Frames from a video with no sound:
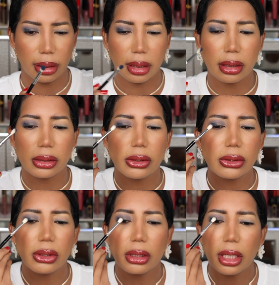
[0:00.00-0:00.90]
There's
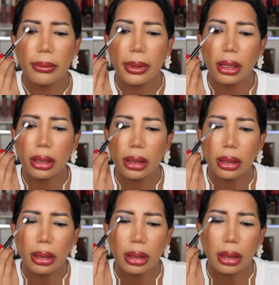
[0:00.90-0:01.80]
tons of kickback.
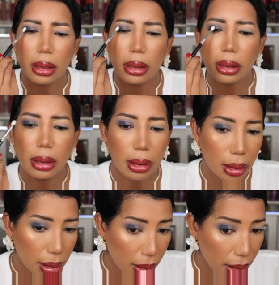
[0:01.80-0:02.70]

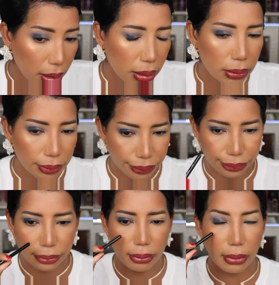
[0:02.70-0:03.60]
I
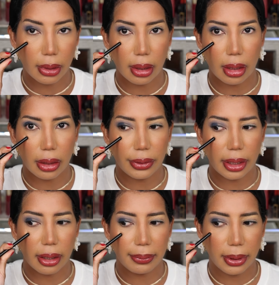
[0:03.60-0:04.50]
already
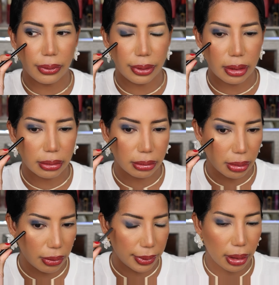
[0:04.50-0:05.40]
got powder
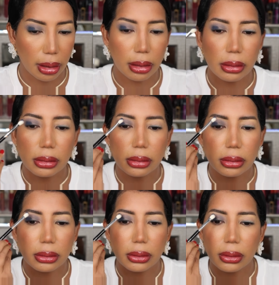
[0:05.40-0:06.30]
over here.
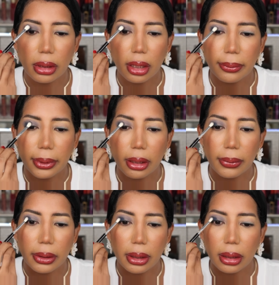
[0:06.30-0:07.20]
Not happy
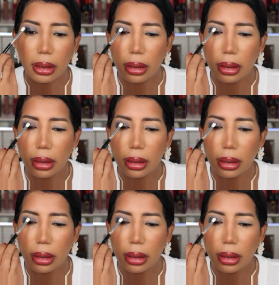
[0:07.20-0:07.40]
about it.